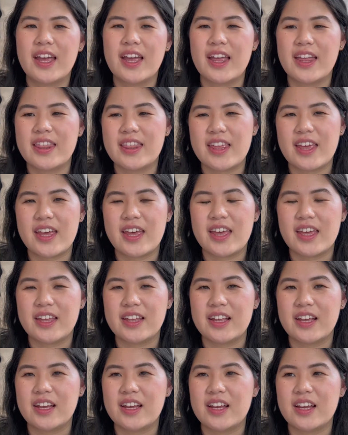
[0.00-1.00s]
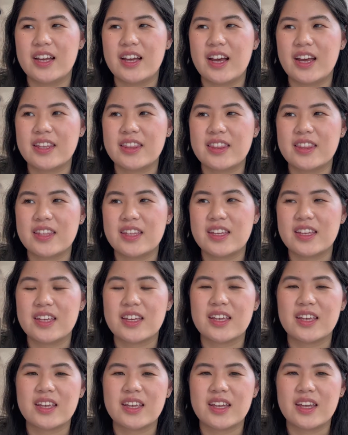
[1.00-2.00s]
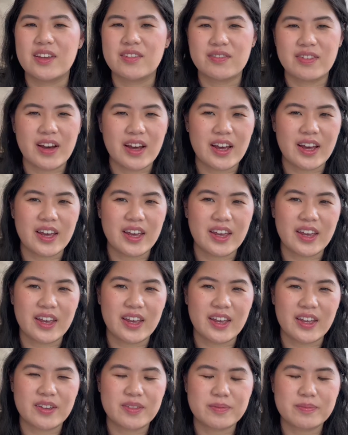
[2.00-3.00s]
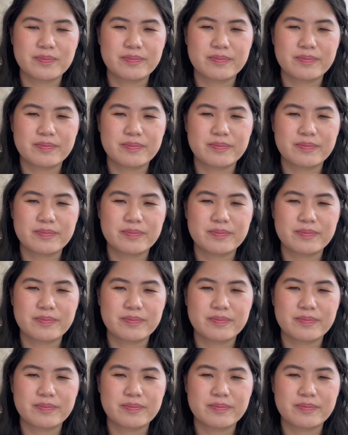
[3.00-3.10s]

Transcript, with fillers: and then I think if I...